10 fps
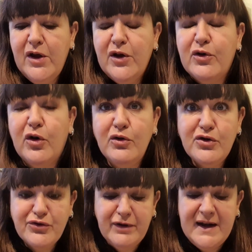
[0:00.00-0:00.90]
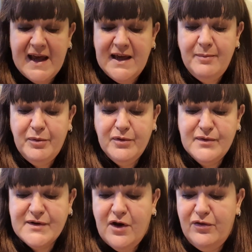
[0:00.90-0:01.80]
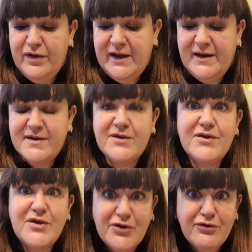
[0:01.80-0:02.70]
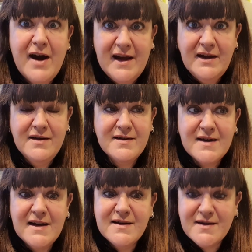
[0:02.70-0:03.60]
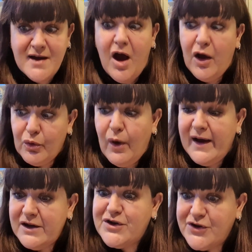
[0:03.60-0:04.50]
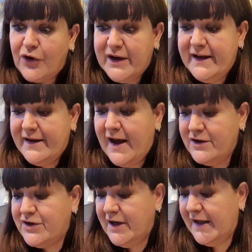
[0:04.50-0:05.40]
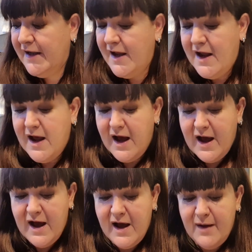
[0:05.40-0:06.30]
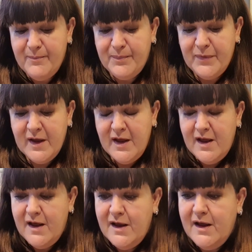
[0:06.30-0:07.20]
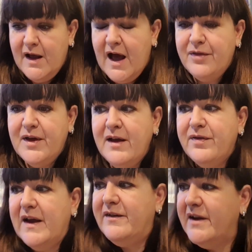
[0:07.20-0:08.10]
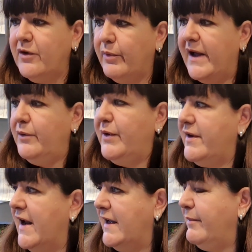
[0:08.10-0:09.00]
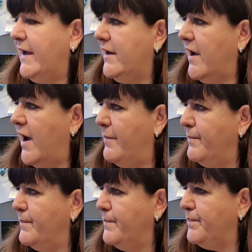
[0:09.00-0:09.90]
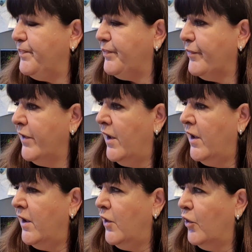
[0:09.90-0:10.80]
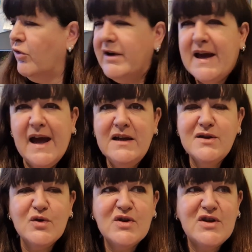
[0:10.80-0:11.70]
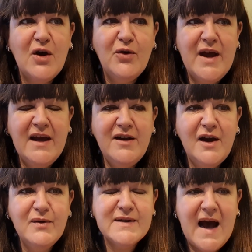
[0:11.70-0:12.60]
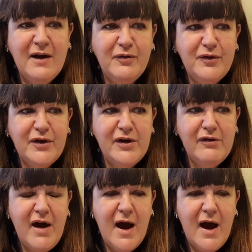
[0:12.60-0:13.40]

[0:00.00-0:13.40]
country labels on these strains is quite shocking, actually. I think they did away with naming hurricanes or tornadoes after